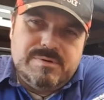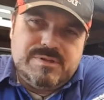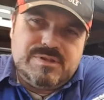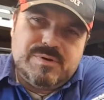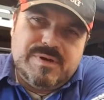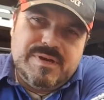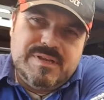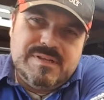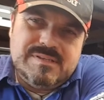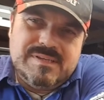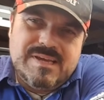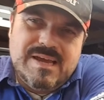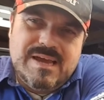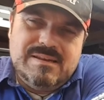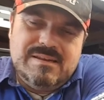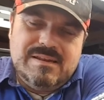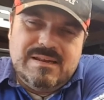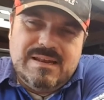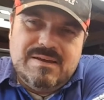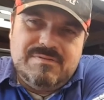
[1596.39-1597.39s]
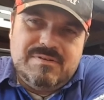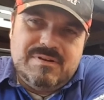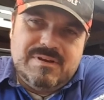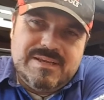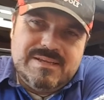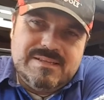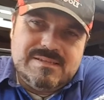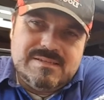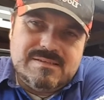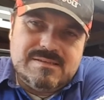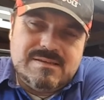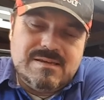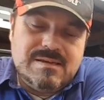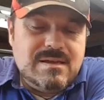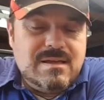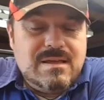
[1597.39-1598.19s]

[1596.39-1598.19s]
between 10 and 11 litres.